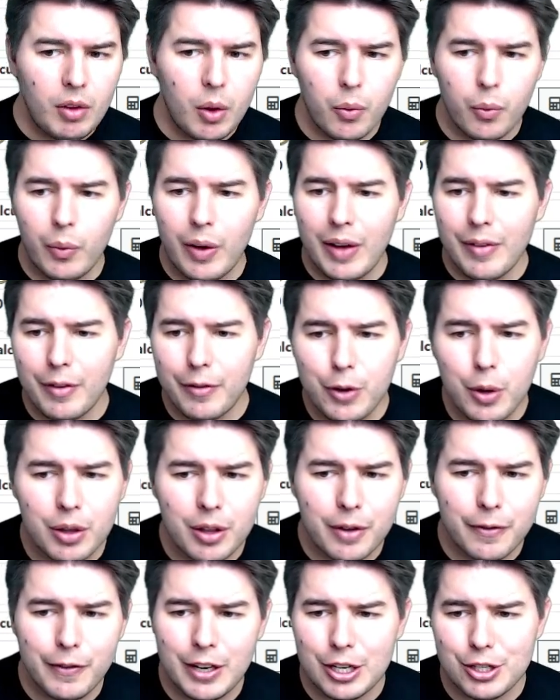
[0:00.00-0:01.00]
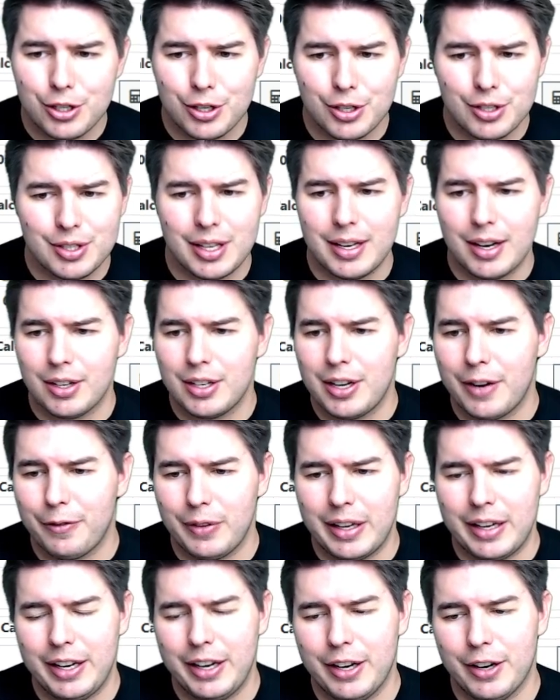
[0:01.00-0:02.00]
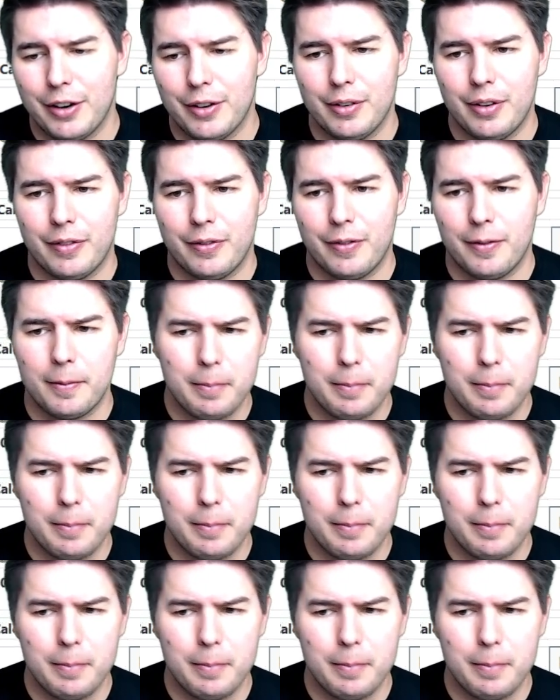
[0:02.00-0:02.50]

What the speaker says: We have a few other finishers that are definitely in here,